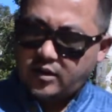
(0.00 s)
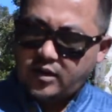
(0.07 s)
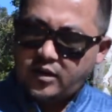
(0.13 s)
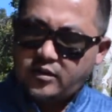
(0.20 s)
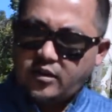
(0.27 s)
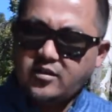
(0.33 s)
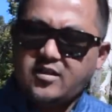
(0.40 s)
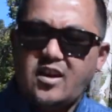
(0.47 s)

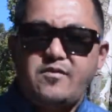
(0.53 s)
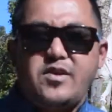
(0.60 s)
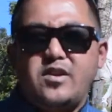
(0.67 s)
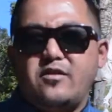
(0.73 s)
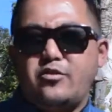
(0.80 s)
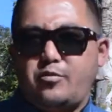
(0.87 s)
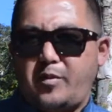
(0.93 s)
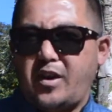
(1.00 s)
it does have
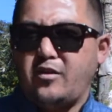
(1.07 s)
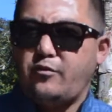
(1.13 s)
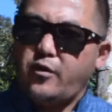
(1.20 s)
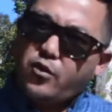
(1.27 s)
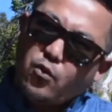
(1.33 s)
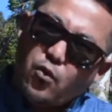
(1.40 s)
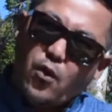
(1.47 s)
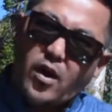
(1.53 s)
enough space
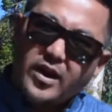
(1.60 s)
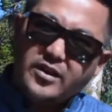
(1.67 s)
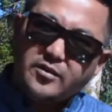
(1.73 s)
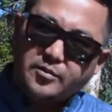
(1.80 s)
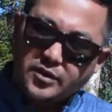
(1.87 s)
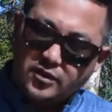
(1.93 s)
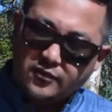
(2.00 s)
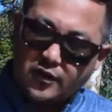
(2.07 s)
for quite a
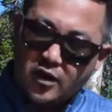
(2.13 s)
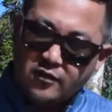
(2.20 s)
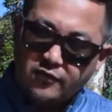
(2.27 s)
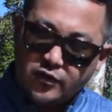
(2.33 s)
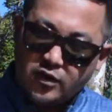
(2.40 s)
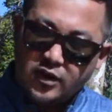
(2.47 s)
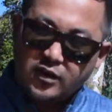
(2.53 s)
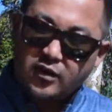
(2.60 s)
bit of
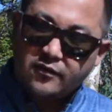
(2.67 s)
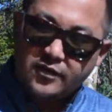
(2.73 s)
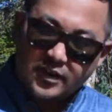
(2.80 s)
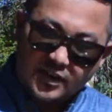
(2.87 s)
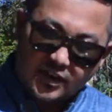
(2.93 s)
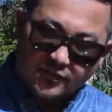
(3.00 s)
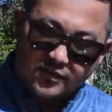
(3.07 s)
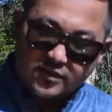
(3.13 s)
unfurling of the
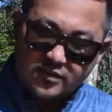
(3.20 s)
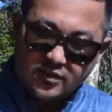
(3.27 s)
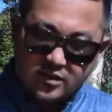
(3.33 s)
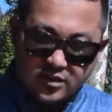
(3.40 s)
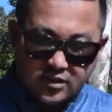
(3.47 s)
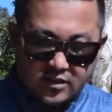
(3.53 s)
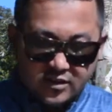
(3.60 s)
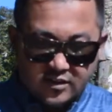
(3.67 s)
leaves.
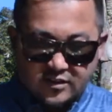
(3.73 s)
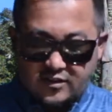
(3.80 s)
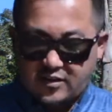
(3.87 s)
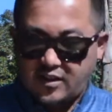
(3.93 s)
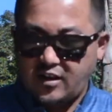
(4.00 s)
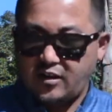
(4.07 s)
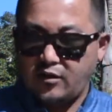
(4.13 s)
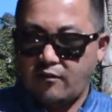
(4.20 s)

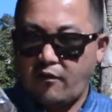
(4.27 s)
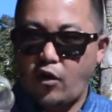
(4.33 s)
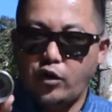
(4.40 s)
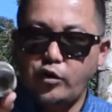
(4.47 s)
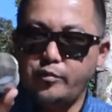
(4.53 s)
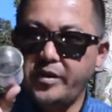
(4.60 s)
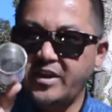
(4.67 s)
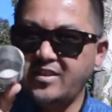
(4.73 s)
See, the
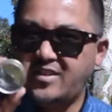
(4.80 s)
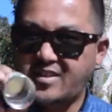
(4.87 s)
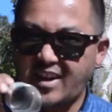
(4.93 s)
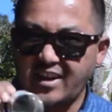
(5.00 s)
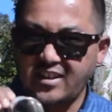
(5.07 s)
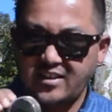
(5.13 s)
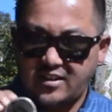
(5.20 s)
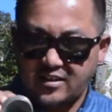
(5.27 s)
volume
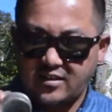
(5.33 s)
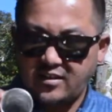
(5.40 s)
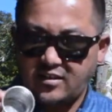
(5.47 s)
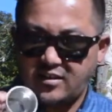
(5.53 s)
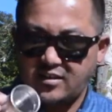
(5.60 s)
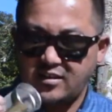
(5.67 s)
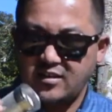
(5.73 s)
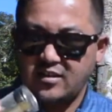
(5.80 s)
inside
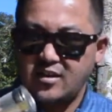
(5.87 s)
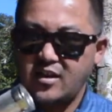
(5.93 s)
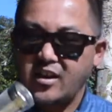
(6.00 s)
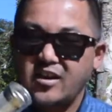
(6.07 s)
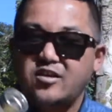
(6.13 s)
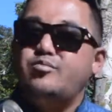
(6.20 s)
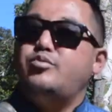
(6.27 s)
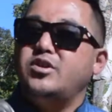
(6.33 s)
this
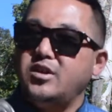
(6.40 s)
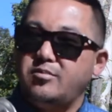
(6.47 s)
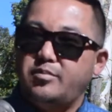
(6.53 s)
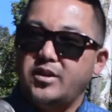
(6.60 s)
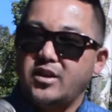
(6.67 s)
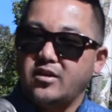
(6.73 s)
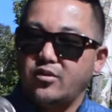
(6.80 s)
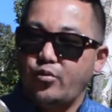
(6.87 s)
is pretty
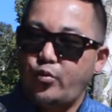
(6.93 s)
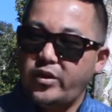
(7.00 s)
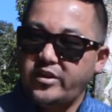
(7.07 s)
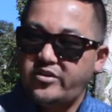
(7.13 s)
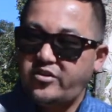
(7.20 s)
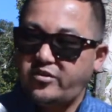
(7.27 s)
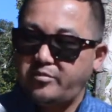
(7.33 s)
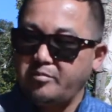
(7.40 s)
big,
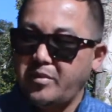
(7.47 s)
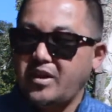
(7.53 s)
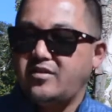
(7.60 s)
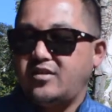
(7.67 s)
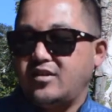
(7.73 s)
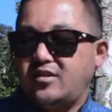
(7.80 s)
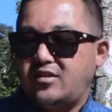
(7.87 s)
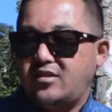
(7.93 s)
which
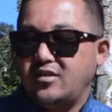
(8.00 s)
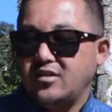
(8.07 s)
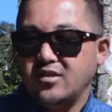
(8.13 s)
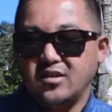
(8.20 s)
makes it